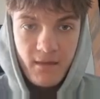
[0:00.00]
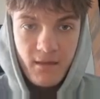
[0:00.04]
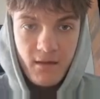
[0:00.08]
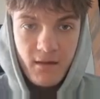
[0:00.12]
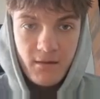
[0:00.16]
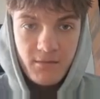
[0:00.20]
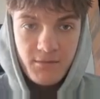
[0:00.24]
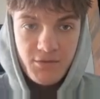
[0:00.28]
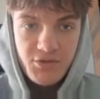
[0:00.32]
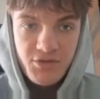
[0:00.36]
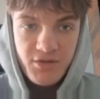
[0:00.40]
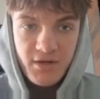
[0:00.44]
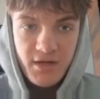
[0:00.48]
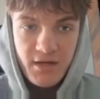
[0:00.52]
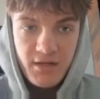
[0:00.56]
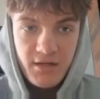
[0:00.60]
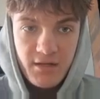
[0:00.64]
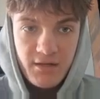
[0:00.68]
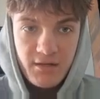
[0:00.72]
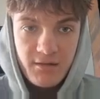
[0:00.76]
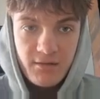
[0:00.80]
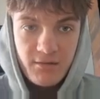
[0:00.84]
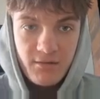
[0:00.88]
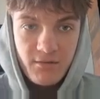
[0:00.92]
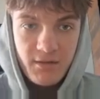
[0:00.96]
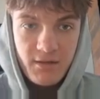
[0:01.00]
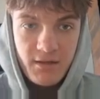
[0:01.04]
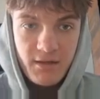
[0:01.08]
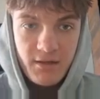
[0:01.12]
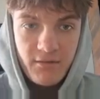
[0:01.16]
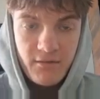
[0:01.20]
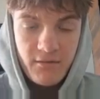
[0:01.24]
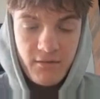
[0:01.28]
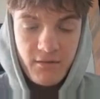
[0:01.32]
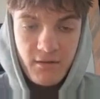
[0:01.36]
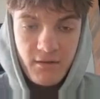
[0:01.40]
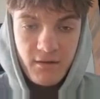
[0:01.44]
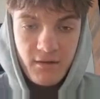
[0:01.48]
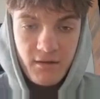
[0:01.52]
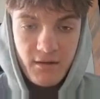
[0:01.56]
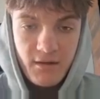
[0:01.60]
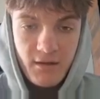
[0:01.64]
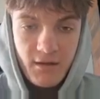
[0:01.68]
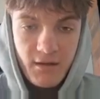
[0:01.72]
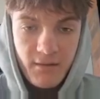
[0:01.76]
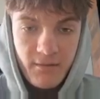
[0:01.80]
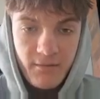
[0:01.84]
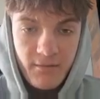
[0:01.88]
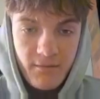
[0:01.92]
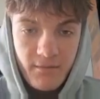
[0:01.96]
Uptrend, where the fuck?
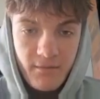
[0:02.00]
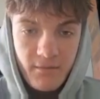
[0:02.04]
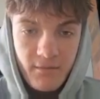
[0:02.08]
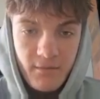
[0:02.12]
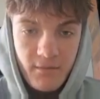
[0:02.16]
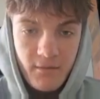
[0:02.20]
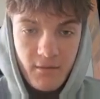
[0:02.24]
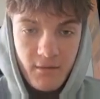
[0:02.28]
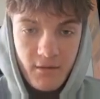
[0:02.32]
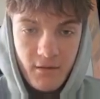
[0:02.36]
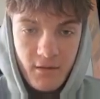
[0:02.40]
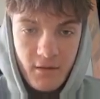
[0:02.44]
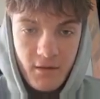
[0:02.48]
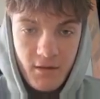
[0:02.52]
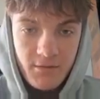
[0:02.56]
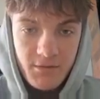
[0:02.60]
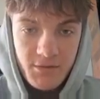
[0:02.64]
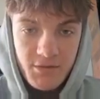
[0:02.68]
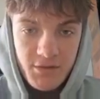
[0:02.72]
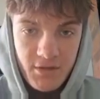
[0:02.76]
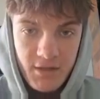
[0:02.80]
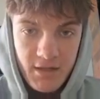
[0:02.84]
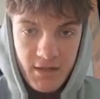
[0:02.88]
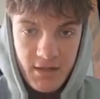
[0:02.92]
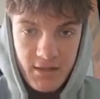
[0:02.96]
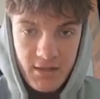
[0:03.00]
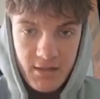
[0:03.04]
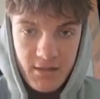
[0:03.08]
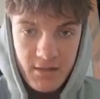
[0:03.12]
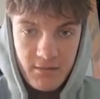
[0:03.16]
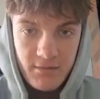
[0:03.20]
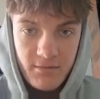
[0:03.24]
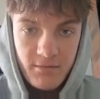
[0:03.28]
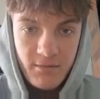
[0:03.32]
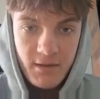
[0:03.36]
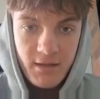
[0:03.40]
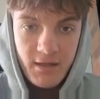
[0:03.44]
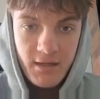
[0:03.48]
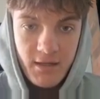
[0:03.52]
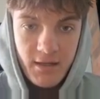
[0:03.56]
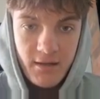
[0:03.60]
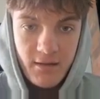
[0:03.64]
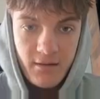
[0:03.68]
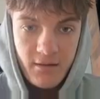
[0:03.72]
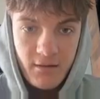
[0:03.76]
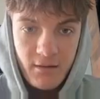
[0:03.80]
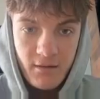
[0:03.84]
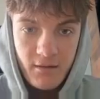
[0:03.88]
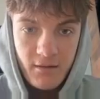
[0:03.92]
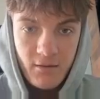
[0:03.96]
Okay, uptrend, bang,
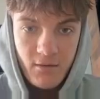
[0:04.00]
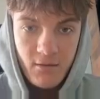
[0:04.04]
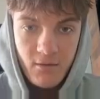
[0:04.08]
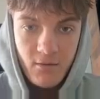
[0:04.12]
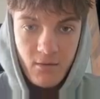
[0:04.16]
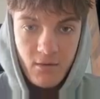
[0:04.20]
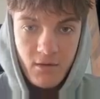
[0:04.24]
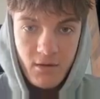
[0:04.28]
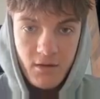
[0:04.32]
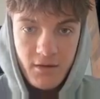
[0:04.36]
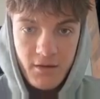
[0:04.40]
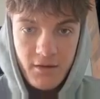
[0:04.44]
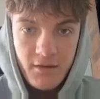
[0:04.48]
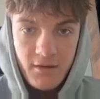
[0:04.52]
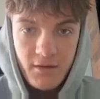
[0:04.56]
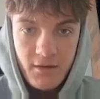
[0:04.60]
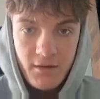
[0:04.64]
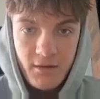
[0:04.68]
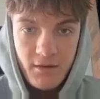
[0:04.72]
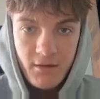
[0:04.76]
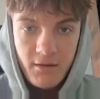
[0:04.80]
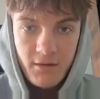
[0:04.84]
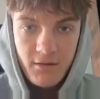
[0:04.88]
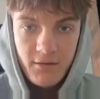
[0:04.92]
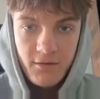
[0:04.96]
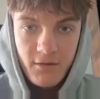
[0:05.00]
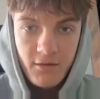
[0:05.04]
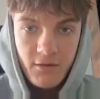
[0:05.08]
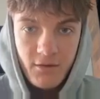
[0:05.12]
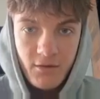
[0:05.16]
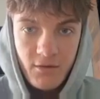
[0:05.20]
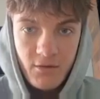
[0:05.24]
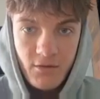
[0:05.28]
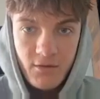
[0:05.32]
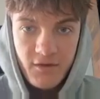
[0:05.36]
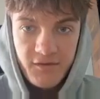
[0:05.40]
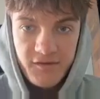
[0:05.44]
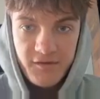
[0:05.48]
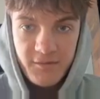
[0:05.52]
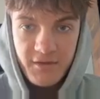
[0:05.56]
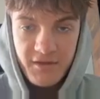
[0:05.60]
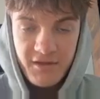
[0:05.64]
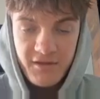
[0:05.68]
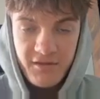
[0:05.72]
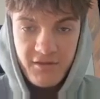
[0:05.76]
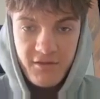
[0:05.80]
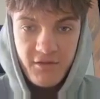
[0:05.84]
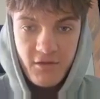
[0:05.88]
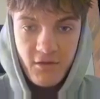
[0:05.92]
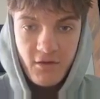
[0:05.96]
1, 2. There's gonna be a
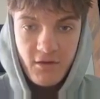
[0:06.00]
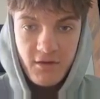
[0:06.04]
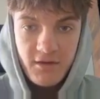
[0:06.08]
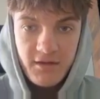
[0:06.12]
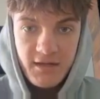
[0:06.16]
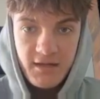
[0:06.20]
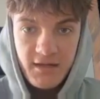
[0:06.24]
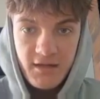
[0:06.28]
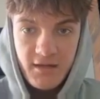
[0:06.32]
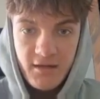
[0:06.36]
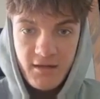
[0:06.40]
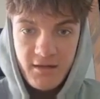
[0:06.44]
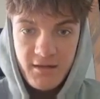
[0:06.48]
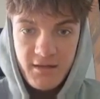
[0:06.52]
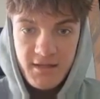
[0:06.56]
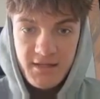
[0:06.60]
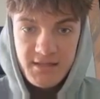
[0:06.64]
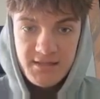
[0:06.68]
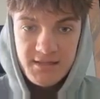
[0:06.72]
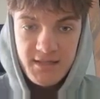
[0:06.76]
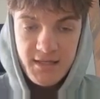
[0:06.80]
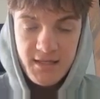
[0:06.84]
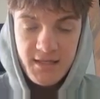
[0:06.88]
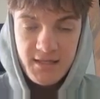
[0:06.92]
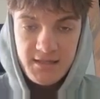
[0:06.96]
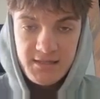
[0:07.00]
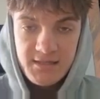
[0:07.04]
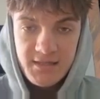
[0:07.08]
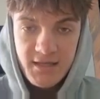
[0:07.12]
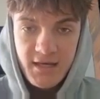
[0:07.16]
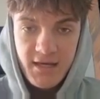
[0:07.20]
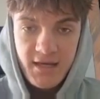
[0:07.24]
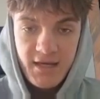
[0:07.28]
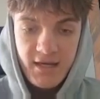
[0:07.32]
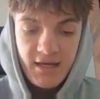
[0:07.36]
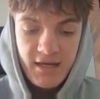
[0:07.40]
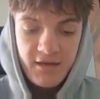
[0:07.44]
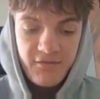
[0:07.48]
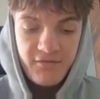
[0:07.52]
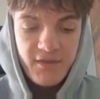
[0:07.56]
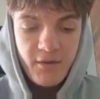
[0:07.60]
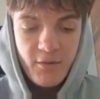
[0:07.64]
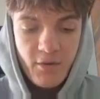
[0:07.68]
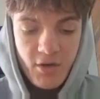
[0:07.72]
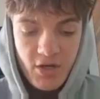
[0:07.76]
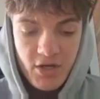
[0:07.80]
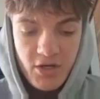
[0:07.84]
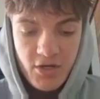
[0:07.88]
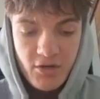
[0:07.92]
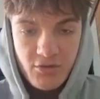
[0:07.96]
third here. This is if they
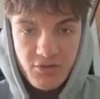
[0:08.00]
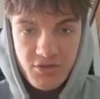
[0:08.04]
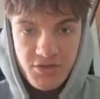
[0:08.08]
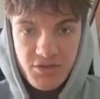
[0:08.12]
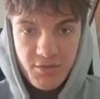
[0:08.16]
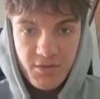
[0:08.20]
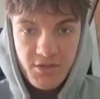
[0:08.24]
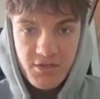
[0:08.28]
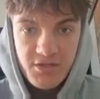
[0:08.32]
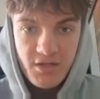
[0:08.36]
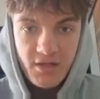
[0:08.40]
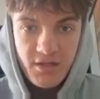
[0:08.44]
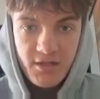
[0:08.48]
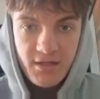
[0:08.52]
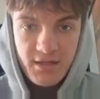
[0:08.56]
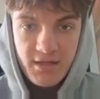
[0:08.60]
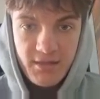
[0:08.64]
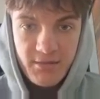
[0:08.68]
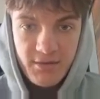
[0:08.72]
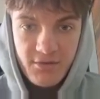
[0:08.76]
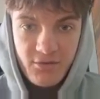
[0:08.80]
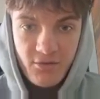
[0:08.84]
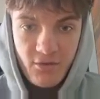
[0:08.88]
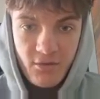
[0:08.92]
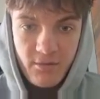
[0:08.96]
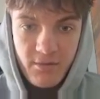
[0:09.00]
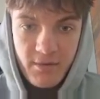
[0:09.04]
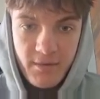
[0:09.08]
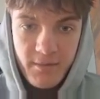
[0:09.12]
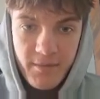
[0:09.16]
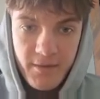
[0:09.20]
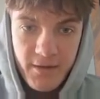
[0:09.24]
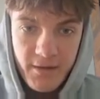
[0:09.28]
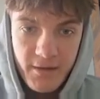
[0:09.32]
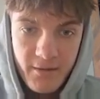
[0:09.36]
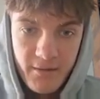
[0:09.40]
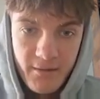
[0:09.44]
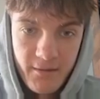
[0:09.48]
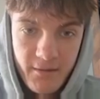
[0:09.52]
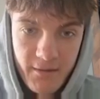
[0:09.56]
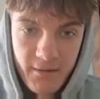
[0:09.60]
were close to each other. Let me draw a bit better.